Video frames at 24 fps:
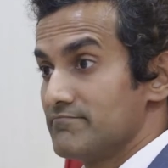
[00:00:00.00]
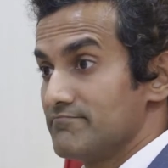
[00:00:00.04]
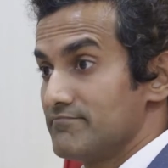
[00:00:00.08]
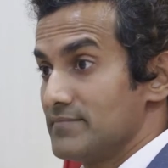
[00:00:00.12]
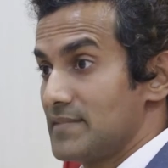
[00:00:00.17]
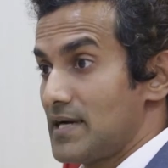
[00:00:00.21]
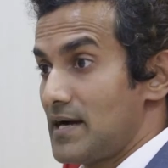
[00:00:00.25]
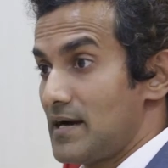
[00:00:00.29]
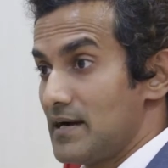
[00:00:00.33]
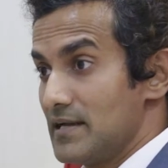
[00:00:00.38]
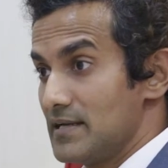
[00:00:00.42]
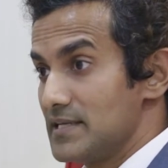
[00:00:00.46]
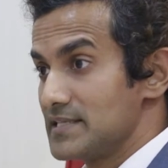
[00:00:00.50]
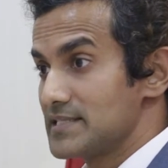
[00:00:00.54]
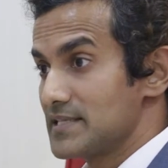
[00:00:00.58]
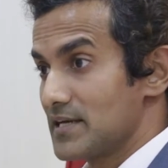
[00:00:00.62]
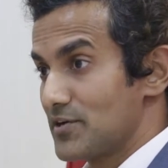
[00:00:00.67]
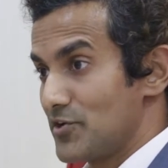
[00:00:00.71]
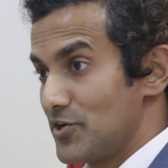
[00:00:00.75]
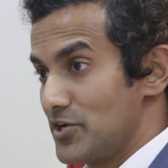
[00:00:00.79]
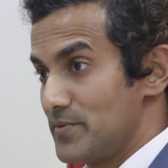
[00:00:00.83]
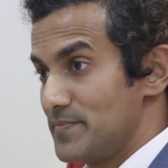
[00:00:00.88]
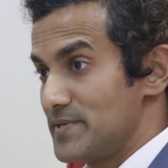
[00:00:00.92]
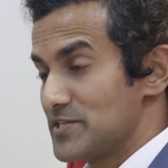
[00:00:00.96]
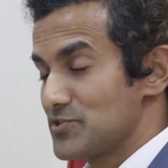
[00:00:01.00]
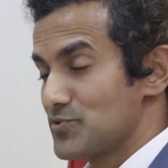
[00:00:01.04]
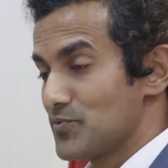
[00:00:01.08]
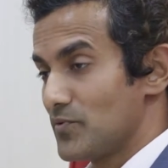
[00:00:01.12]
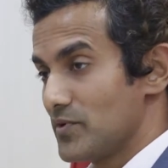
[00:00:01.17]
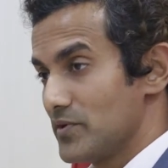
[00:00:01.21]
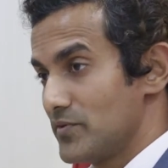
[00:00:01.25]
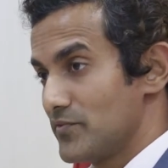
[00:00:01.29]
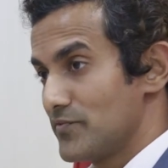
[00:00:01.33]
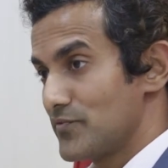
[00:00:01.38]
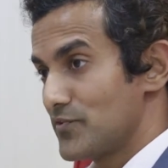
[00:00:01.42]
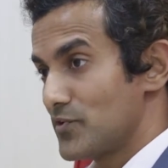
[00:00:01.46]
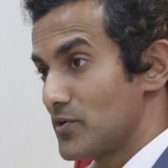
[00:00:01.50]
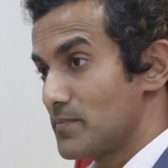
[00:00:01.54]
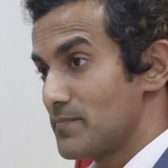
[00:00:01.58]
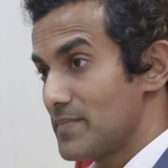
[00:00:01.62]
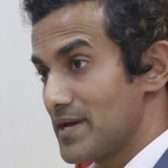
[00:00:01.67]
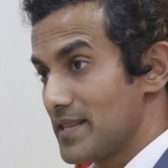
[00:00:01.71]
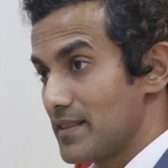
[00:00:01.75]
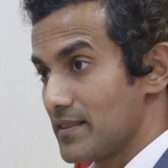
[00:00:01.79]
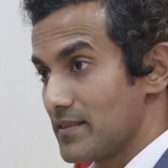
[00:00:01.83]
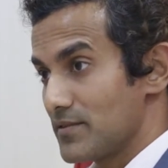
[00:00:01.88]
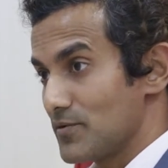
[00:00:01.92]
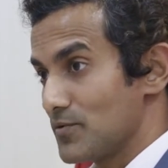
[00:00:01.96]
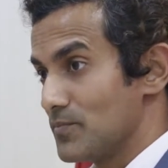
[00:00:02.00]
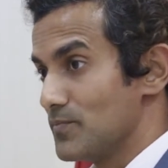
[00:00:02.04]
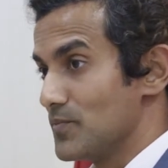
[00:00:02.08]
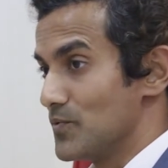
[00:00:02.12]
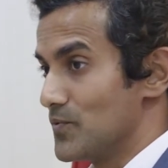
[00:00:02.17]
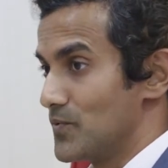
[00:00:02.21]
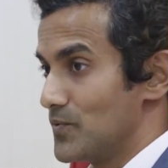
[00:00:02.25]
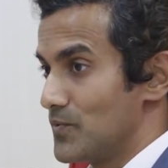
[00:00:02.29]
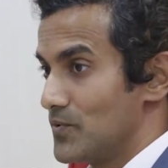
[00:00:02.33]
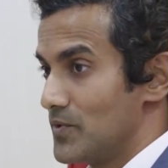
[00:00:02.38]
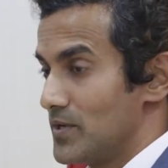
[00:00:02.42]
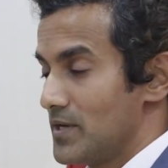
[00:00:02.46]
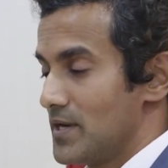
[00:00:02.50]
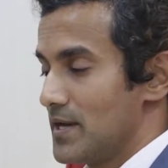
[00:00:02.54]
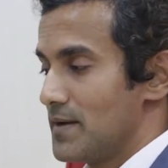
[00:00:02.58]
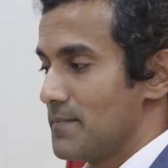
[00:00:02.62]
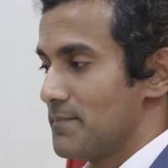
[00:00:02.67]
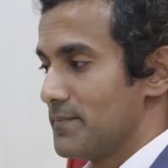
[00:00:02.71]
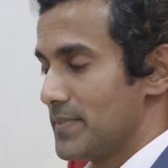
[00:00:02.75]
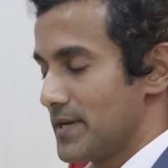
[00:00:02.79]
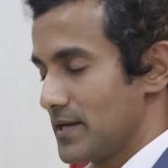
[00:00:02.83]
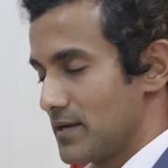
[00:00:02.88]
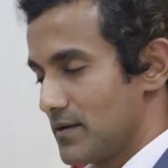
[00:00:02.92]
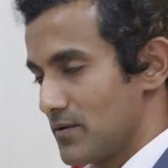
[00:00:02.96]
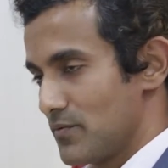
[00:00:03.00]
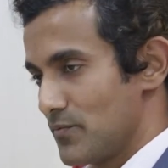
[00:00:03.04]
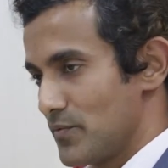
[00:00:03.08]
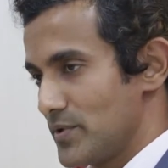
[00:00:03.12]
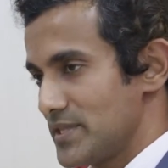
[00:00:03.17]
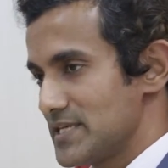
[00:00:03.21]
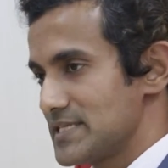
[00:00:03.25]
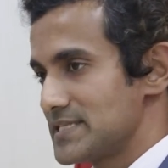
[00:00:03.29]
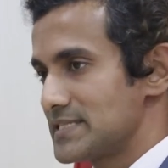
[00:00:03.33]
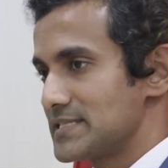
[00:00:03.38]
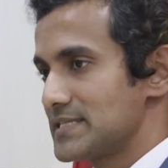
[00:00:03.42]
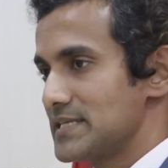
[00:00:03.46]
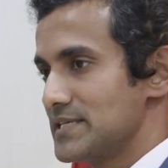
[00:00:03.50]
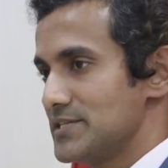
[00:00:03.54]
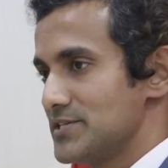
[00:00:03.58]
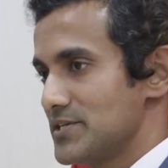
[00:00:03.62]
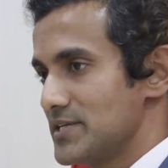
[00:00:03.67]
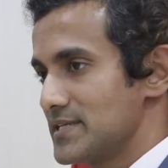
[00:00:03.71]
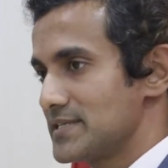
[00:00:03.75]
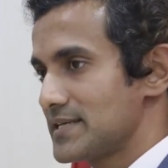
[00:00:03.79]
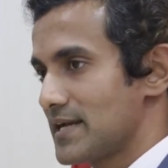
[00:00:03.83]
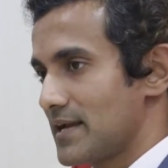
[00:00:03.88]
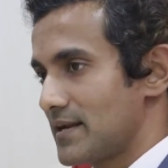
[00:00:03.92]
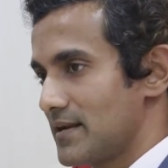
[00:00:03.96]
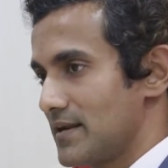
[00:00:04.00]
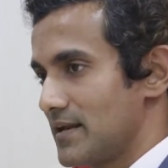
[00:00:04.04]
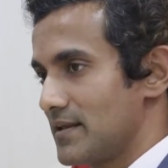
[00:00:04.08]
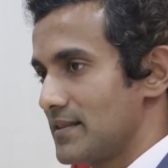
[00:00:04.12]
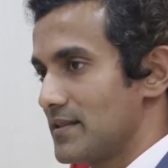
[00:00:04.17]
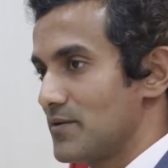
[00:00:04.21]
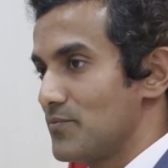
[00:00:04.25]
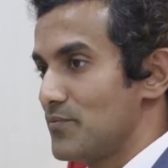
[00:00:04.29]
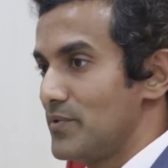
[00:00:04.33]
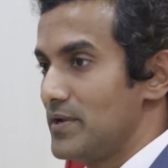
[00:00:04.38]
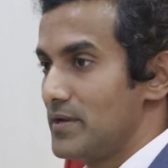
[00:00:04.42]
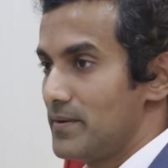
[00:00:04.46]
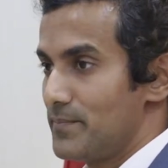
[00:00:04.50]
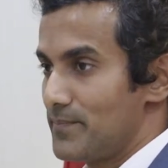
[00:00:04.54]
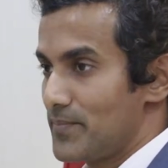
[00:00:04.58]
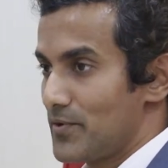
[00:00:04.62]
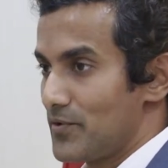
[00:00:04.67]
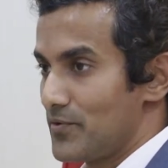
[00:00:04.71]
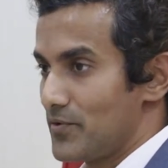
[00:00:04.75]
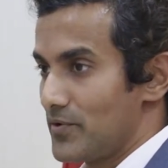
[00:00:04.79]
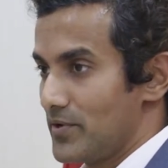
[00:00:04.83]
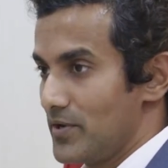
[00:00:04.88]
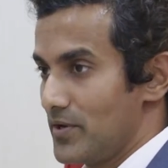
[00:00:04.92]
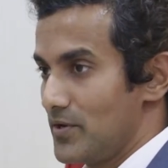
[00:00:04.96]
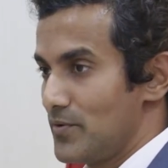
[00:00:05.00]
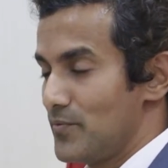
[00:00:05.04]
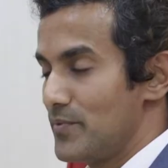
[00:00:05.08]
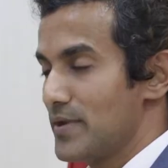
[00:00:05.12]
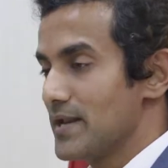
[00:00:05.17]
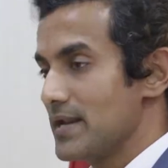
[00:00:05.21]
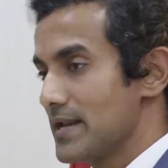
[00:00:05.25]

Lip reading: the eyelids are going to be swollen for a month or more. But with the stitching technique that we employ, we are